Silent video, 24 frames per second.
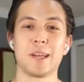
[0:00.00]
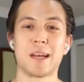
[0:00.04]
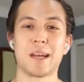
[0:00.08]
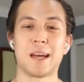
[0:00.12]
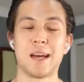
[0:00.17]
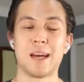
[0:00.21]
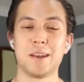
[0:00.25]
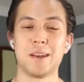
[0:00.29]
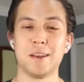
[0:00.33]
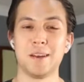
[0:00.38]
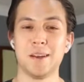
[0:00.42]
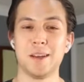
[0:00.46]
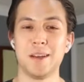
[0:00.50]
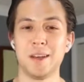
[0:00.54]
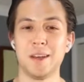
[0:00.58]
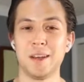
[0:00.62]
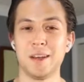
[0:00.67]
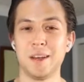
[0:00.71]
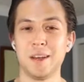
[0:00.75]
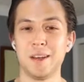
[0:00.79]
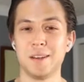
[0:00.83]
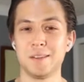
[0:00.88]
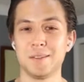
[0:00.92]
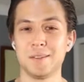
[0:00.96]
at,
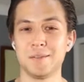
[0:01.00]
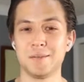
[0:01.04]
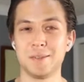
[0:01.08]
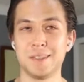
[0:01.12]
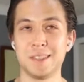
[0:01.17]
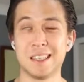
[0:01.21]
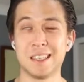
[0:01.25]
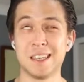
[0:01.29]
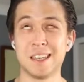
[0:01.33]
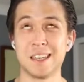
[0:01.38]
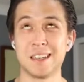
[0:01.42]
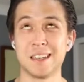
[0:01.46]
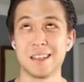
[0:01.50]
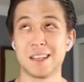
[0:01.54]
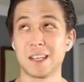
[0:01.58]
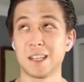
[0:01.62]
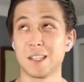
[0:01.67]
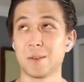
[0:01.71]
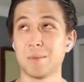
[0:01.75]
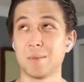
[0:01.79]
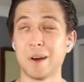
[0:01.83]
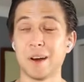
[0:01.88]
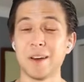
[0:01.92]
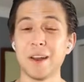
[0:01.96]
I think
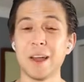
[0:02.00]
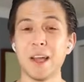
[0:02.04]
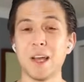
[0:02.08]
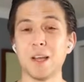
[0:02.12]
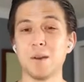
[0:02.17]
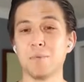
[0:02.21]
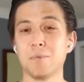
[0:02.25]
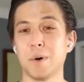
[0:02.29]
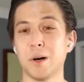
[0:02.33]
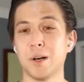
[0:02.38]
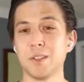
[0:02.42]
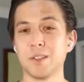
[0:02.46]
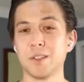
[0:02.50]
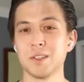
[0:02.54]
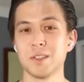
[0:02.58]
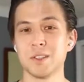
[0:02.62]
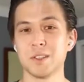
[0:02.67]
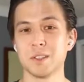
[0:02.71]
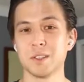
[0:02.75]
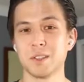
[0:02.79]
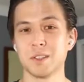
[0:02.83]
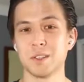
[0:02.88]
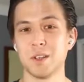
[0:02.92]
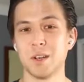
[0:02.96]
it's about 8
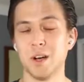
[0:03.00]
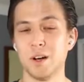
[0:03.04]
months